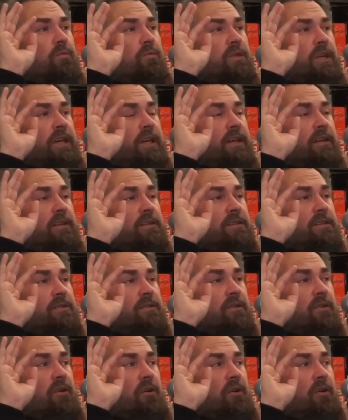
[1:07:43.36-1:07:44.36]

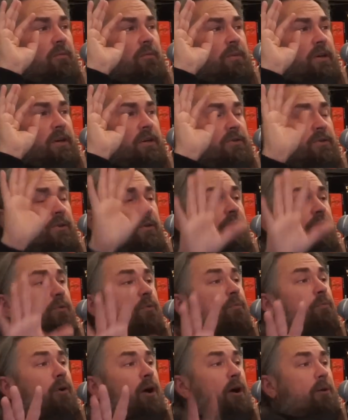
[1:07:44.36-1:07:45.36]
Tickets are being sold
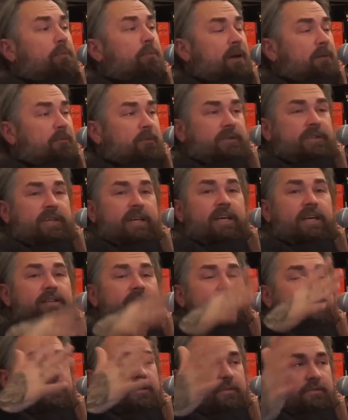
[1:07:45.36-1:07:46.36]
through Brown Paper
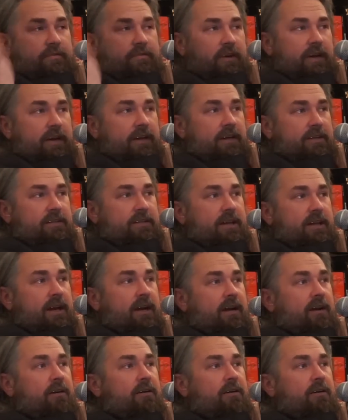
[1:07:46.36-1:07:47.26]
Tickets. You can find us there.